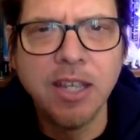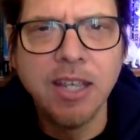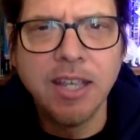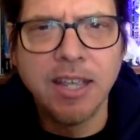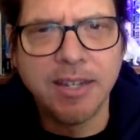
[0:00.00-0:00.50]

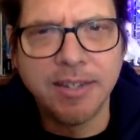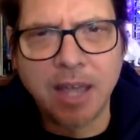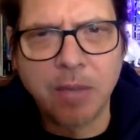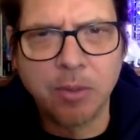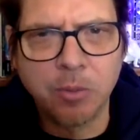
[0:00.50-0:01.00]
and
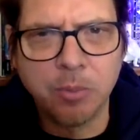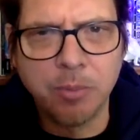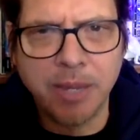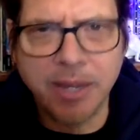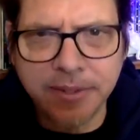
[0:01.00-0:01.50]
how they were
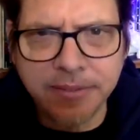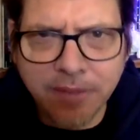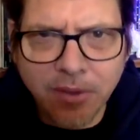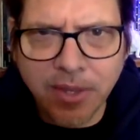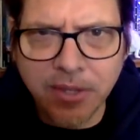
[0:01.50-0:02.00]
made and
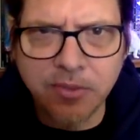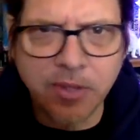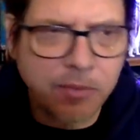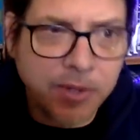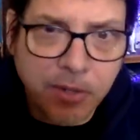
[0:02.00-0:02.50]
all that
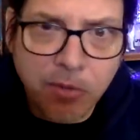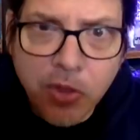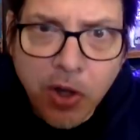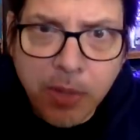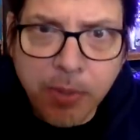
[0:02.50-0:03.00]
stuff. I'd never
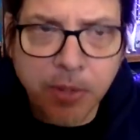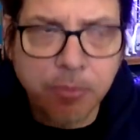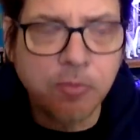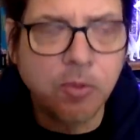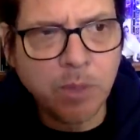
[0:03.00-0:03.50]
thought about it
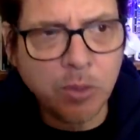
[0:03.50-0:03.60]
before.